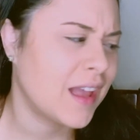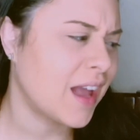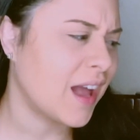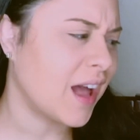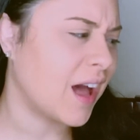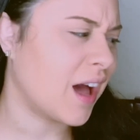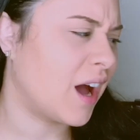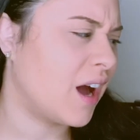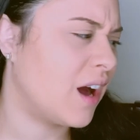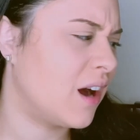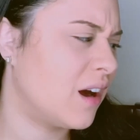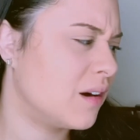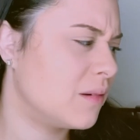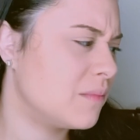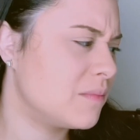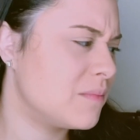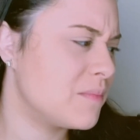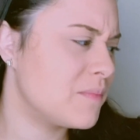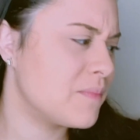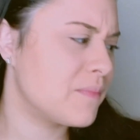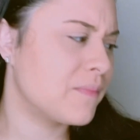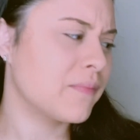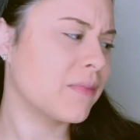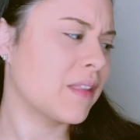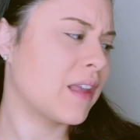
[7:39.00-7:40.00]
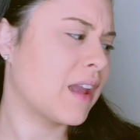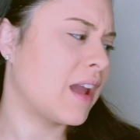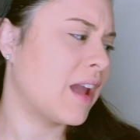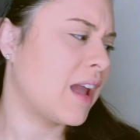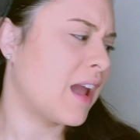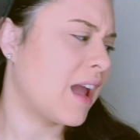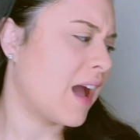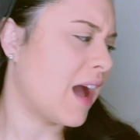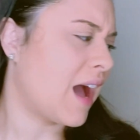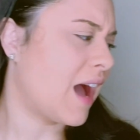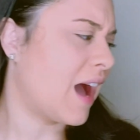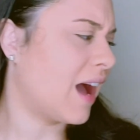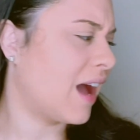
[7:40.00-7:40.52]

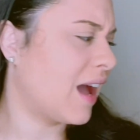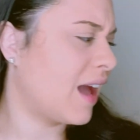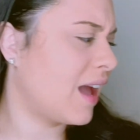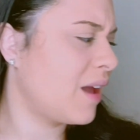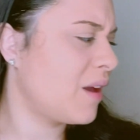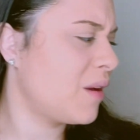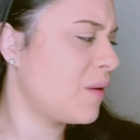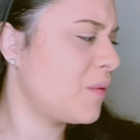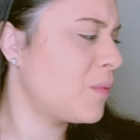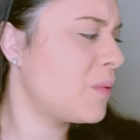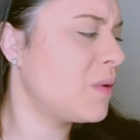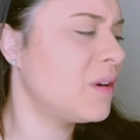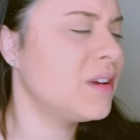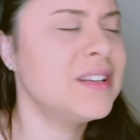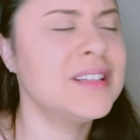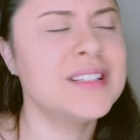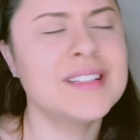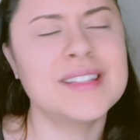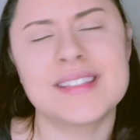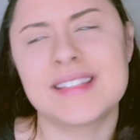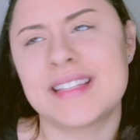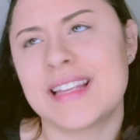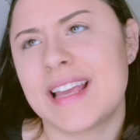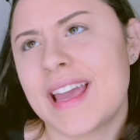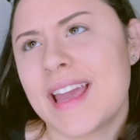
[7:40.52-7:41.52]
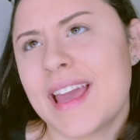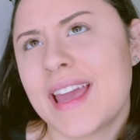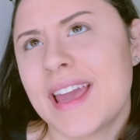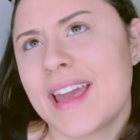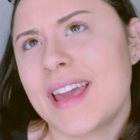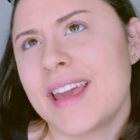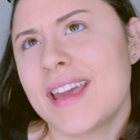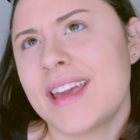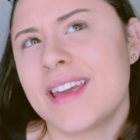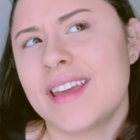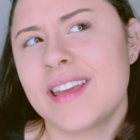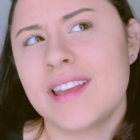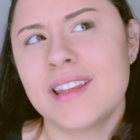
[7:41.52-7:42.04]
I want to
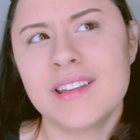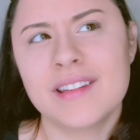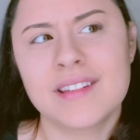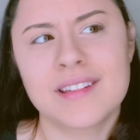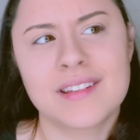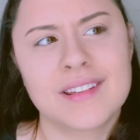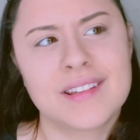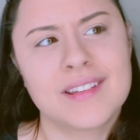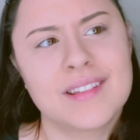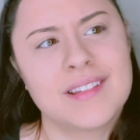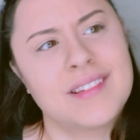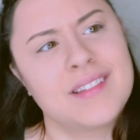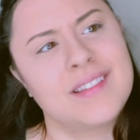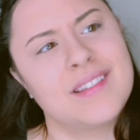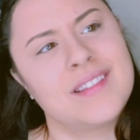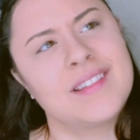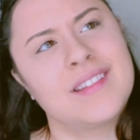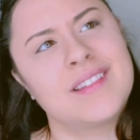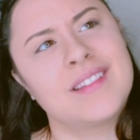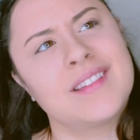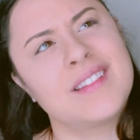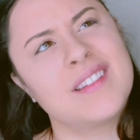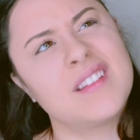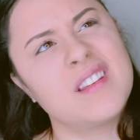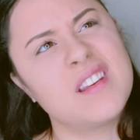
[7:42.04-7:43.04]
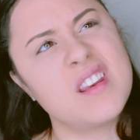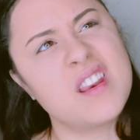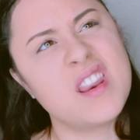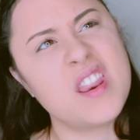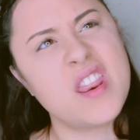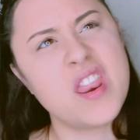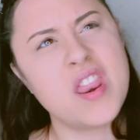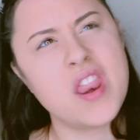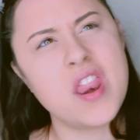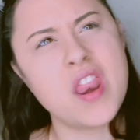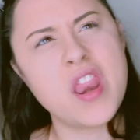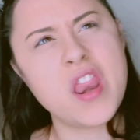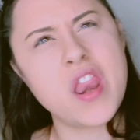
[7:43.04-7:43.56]
say
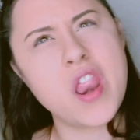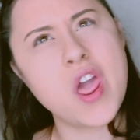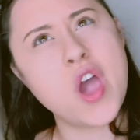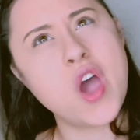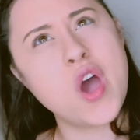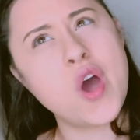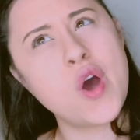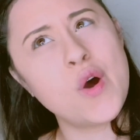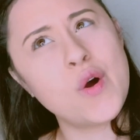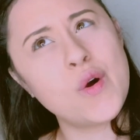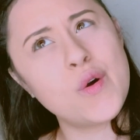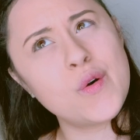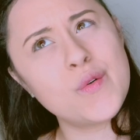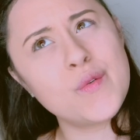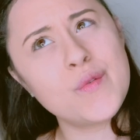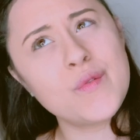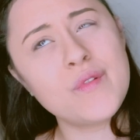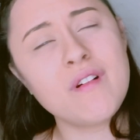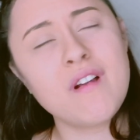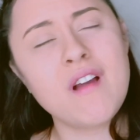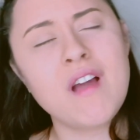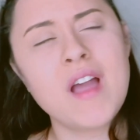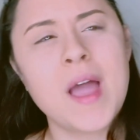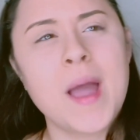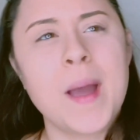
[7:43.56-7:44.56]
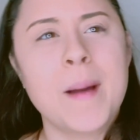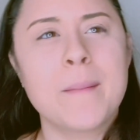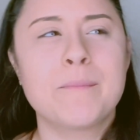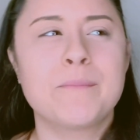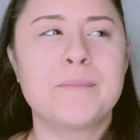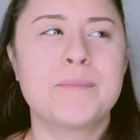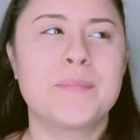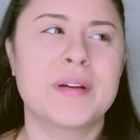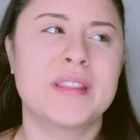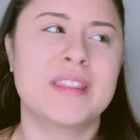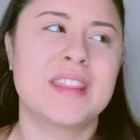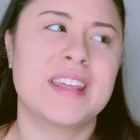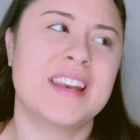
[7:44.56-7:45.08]
no,
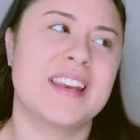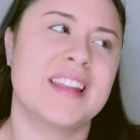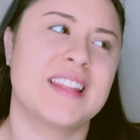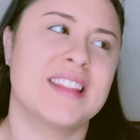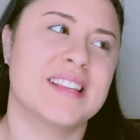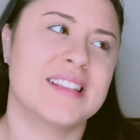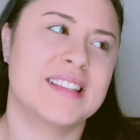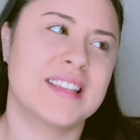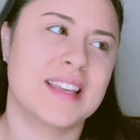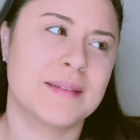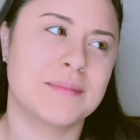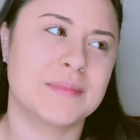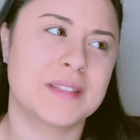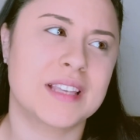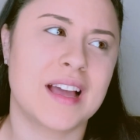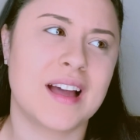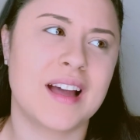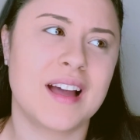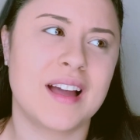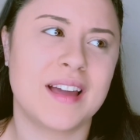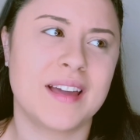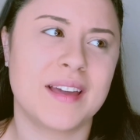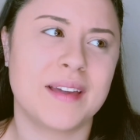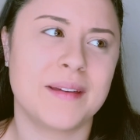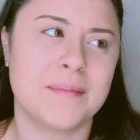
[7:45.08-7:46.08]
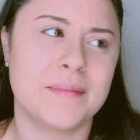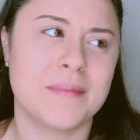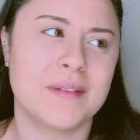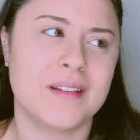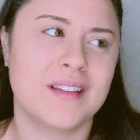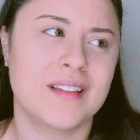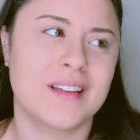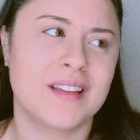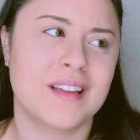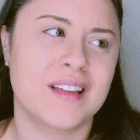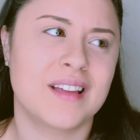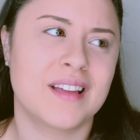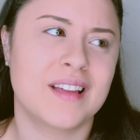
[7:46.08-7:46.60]
but then at the same time,
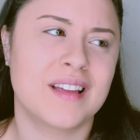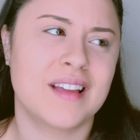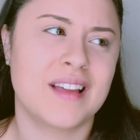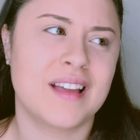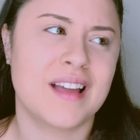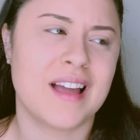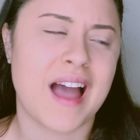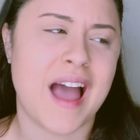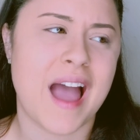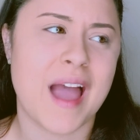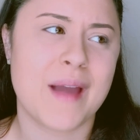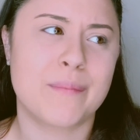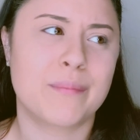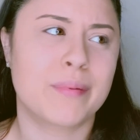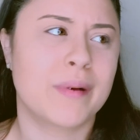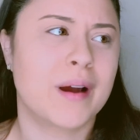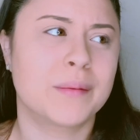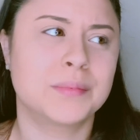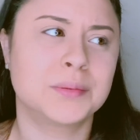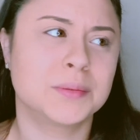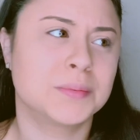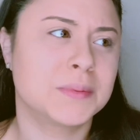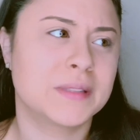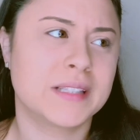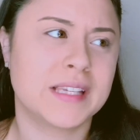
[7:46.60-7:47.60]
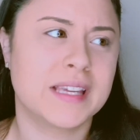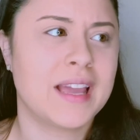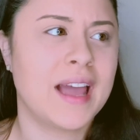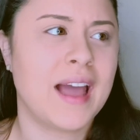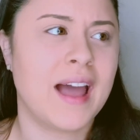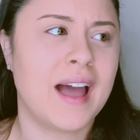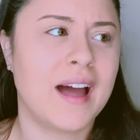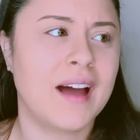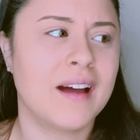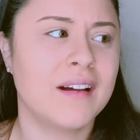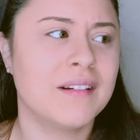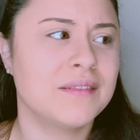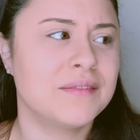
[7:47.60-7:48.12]
I probably
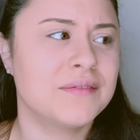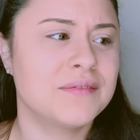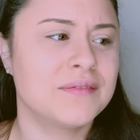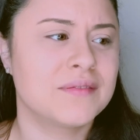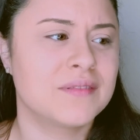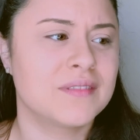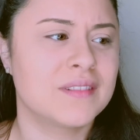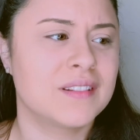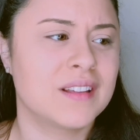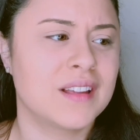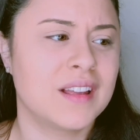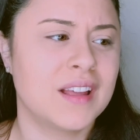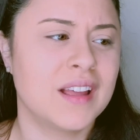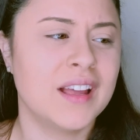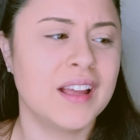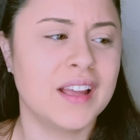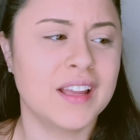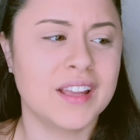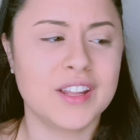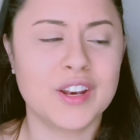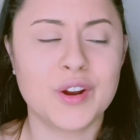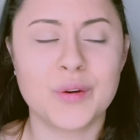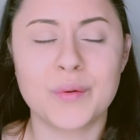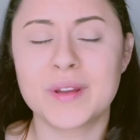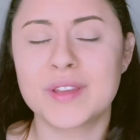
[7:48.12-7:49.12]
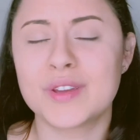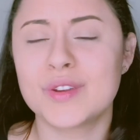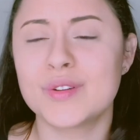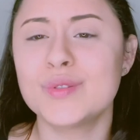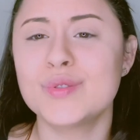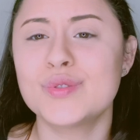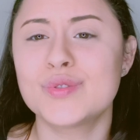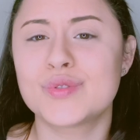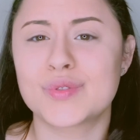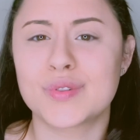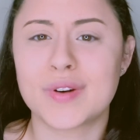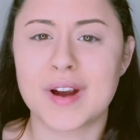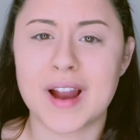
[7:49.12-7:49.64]
have. You know, when you
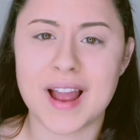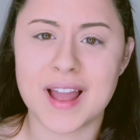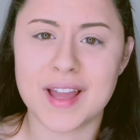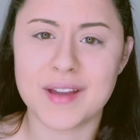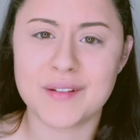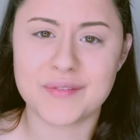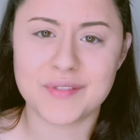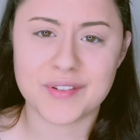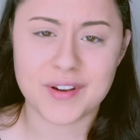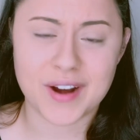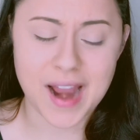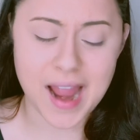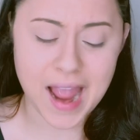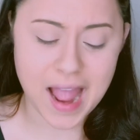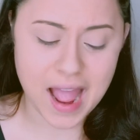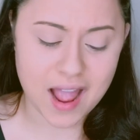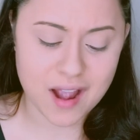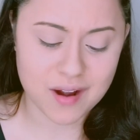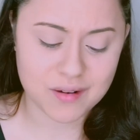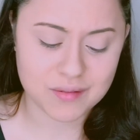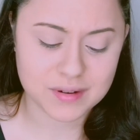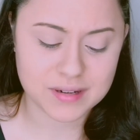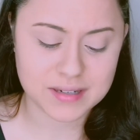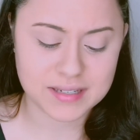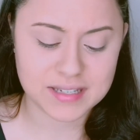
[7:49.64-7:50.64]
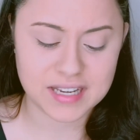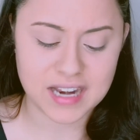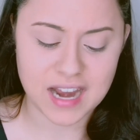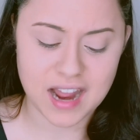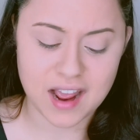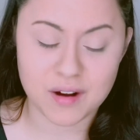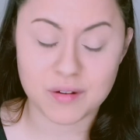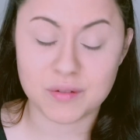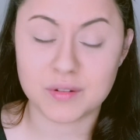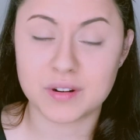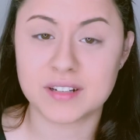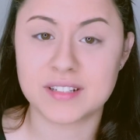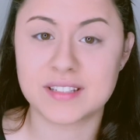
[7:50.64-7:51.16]
drive for hours and
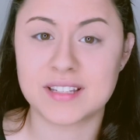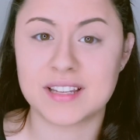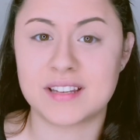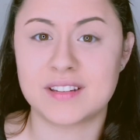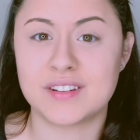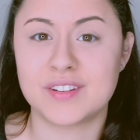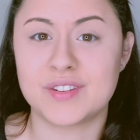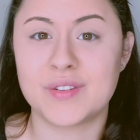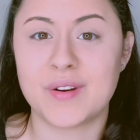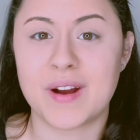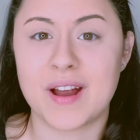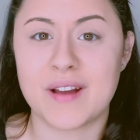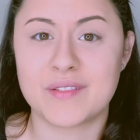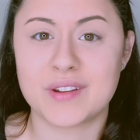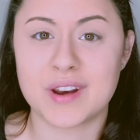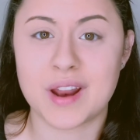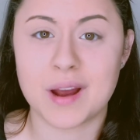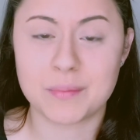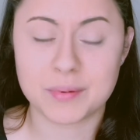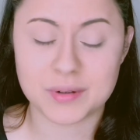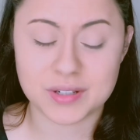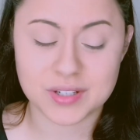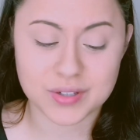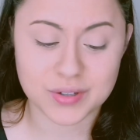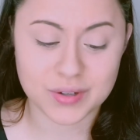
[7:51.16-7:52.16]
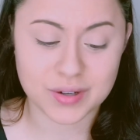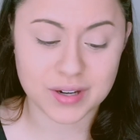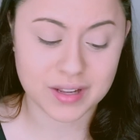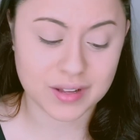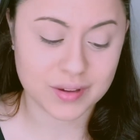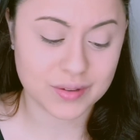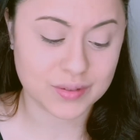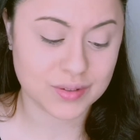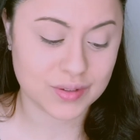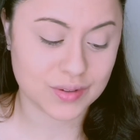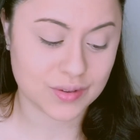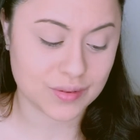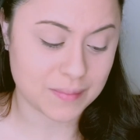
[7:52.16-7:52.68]
hours and you don't have an opportunity to go
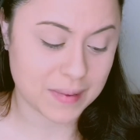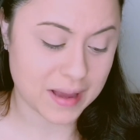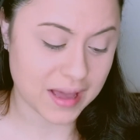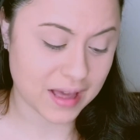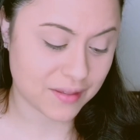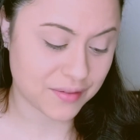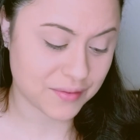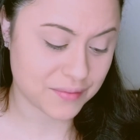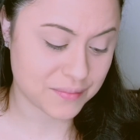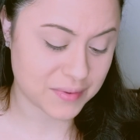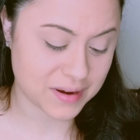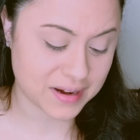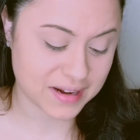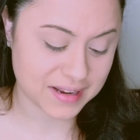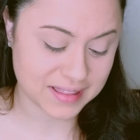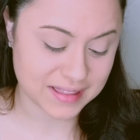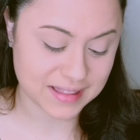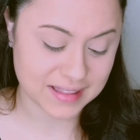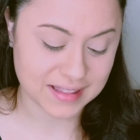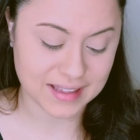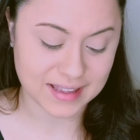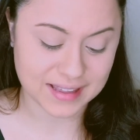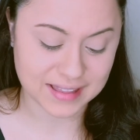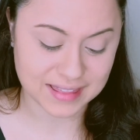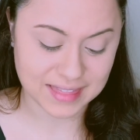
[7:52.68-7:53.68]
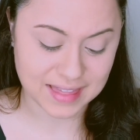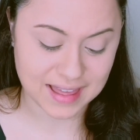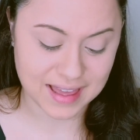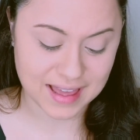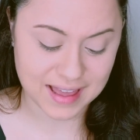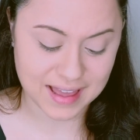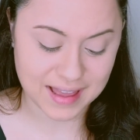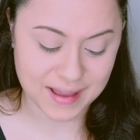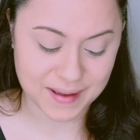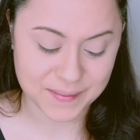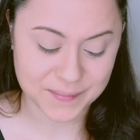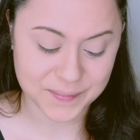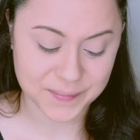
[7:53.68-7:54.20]
to the bathroom or anything like that,